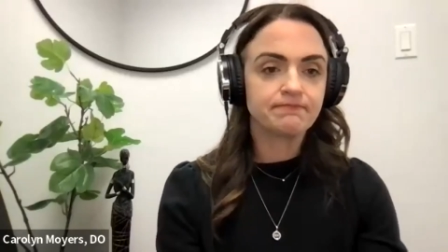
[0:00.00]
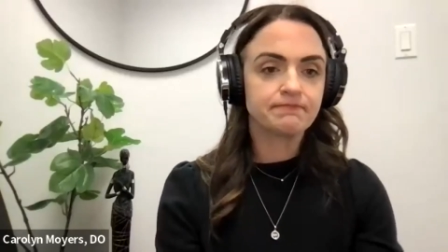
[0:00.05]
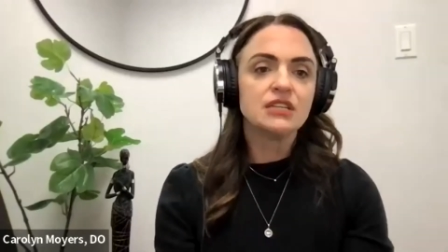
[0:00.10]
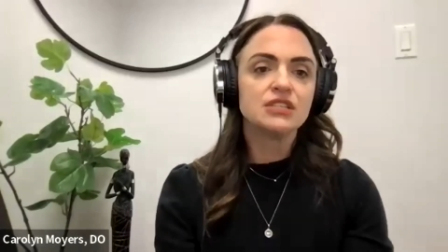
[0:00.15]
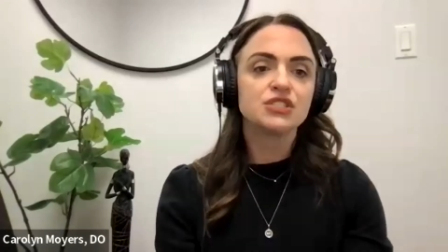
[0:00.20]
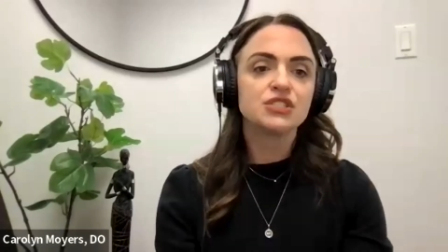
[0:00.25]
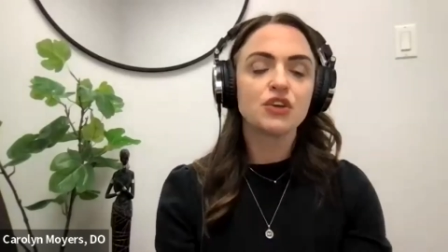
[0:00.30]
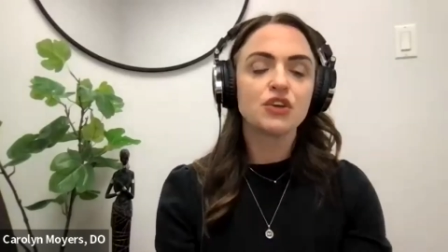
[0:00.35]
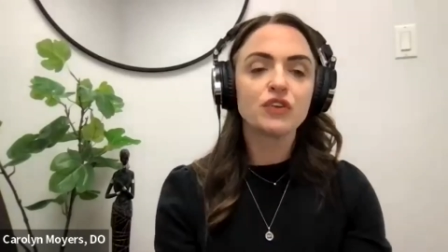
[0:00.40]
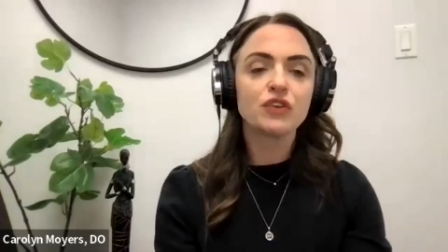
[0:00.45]

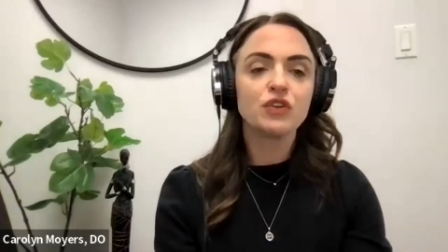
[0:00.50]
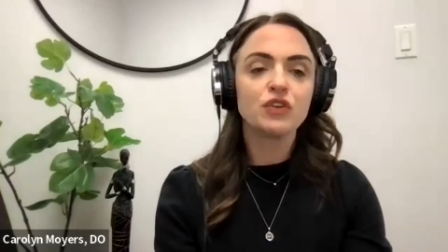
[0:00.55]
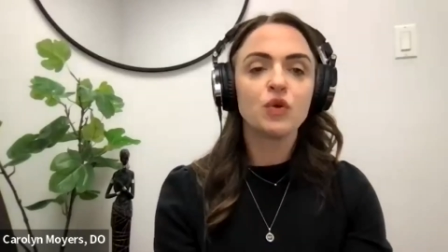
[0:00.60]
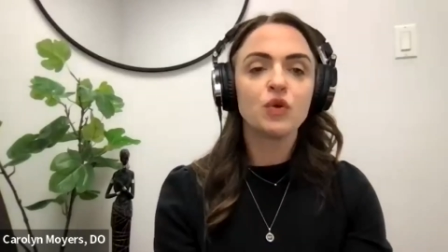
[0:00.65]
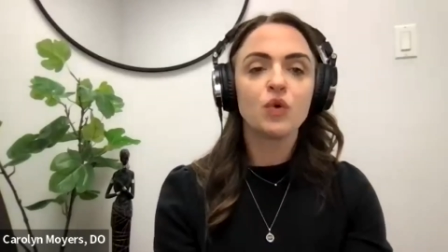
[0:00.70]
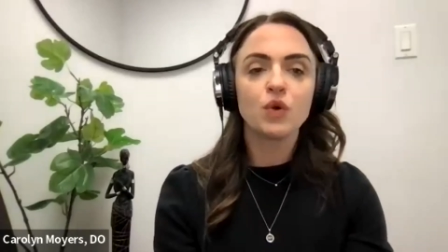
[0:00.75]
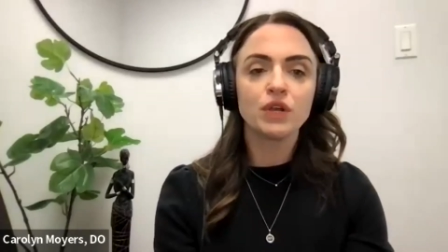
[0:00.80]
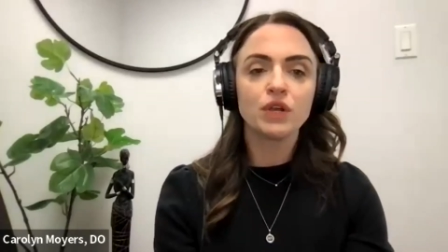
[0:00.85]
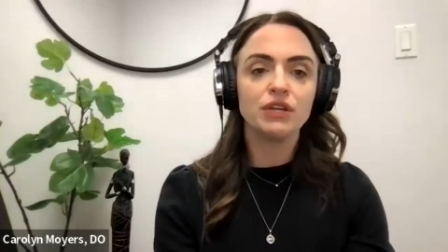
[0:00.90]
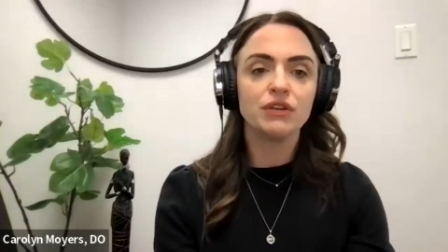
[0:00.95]
Cervical
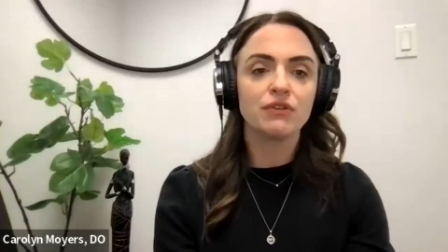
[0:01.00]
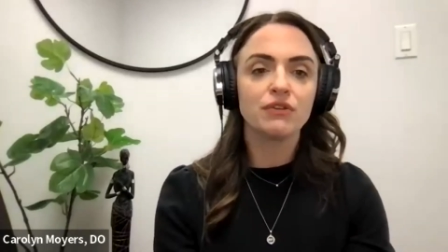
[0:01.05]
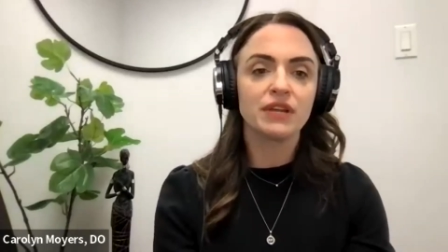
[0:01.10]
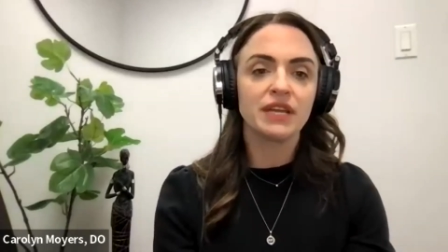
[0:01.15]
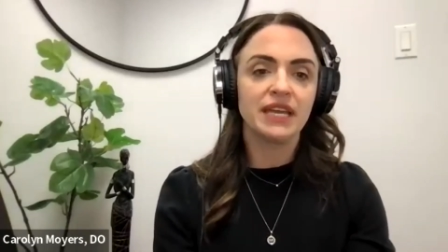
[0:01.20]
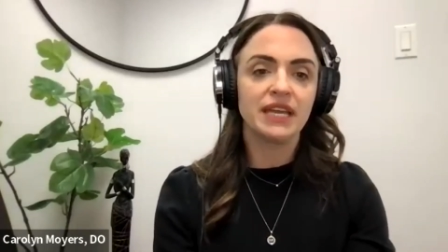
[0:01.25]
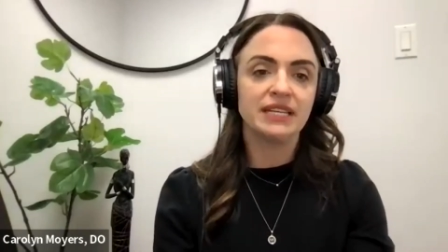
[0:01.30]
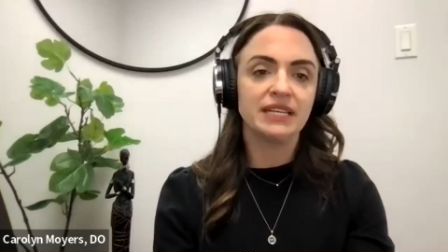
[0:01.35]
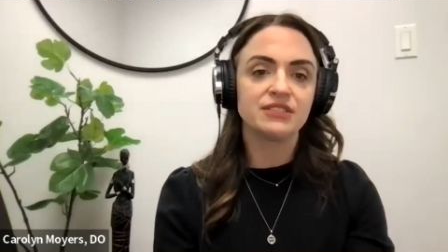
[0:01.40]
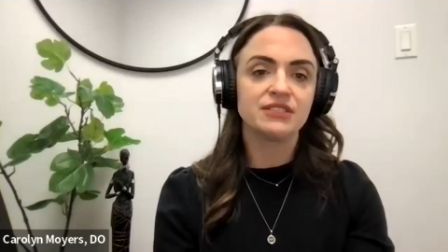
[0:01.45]
or uterine
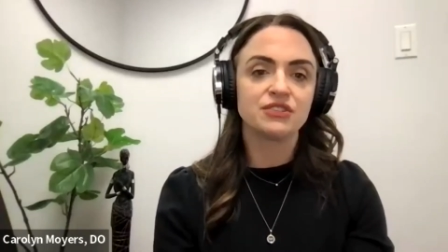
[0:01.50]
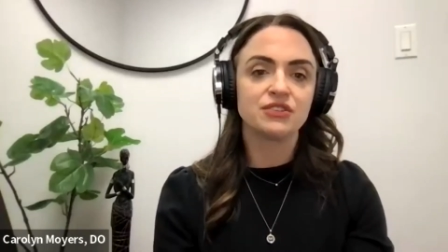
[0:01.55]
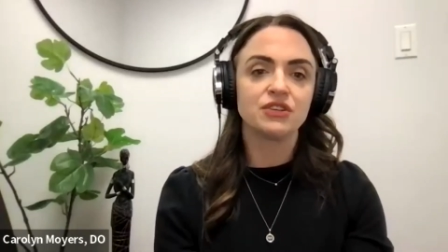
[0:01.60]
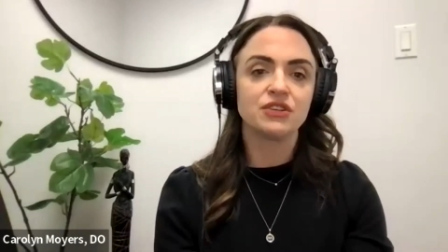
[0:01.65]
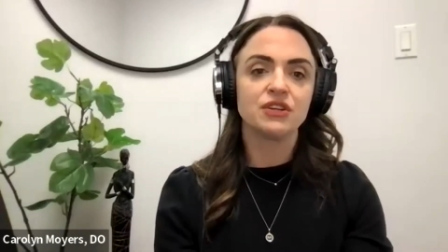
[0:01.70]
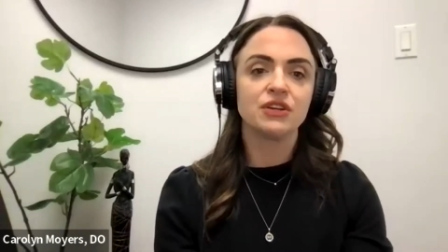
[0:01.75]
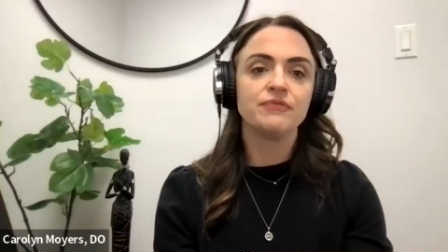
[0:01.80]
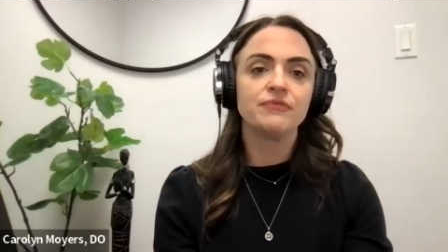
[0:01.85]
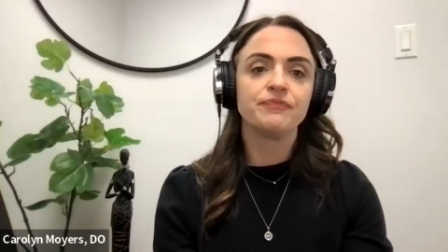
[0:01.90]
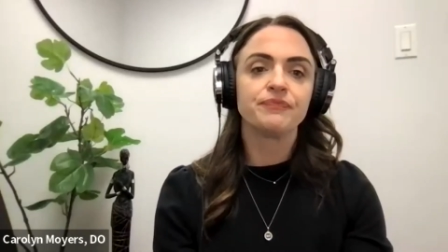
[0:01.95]

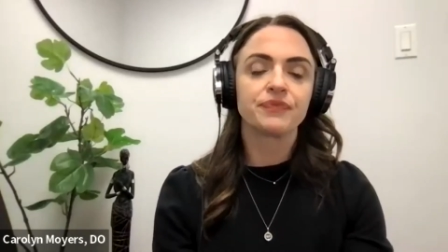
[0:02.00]
cancer